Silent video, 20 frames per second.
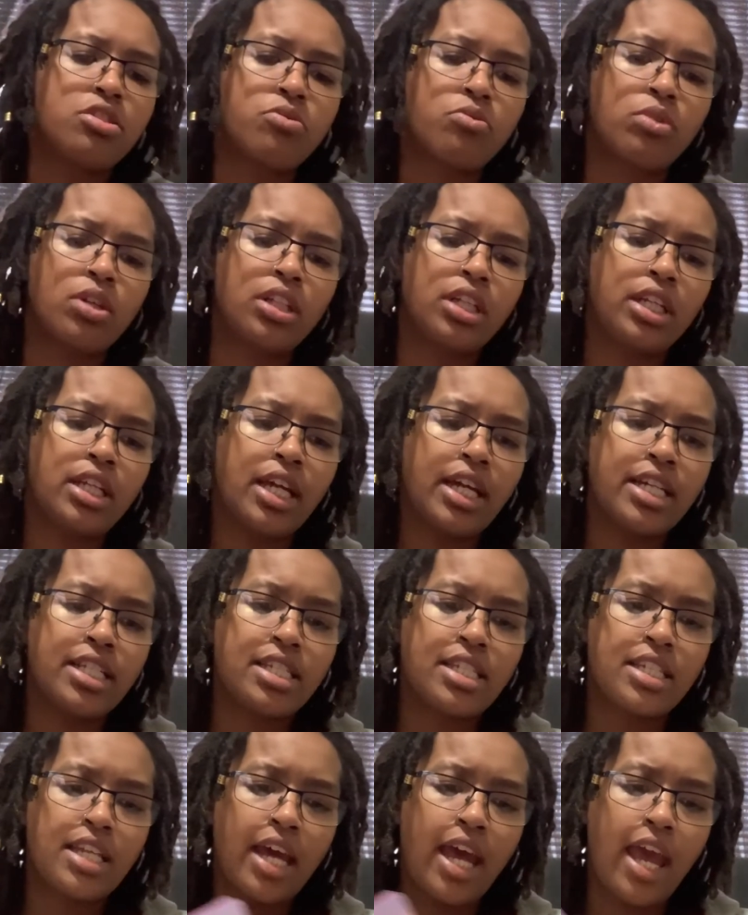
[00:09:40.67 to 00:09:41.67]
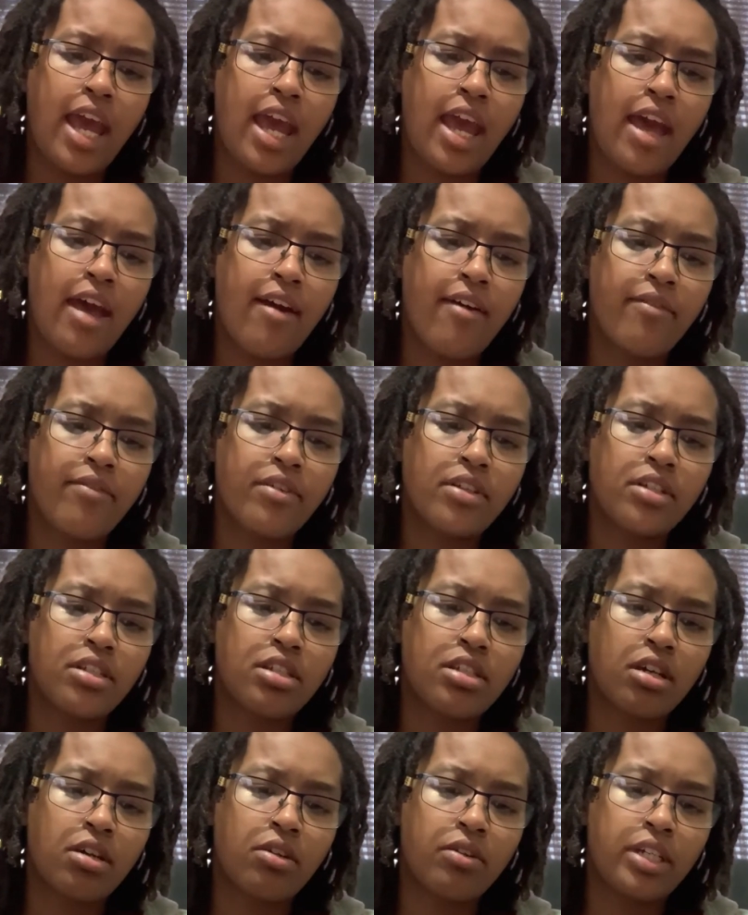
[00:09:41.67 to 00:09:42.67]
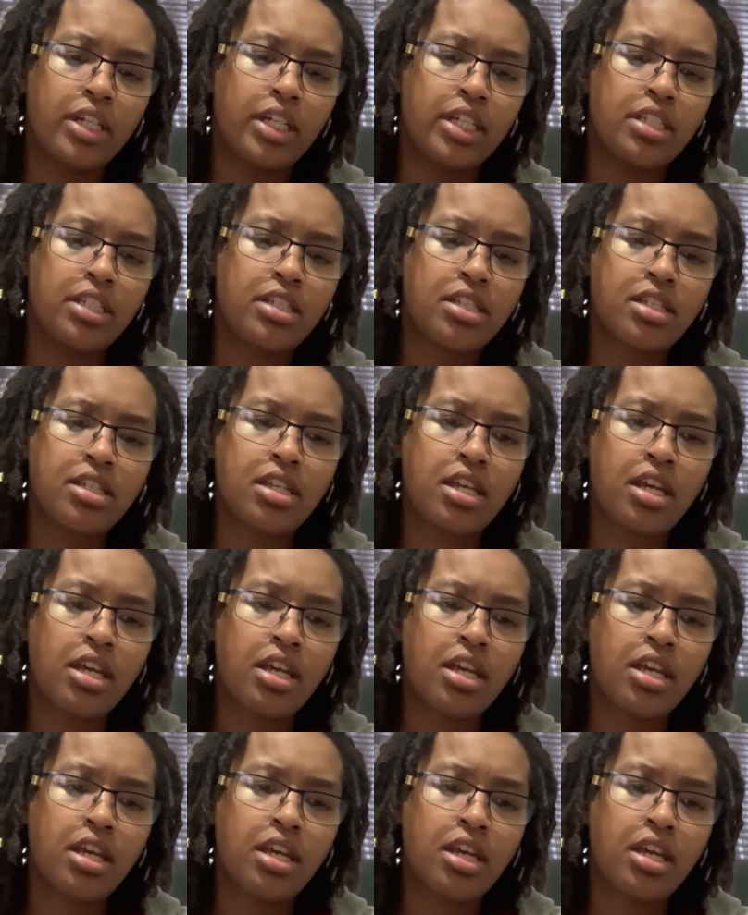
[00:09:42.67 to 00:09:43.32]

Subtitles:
really nice to have. So it's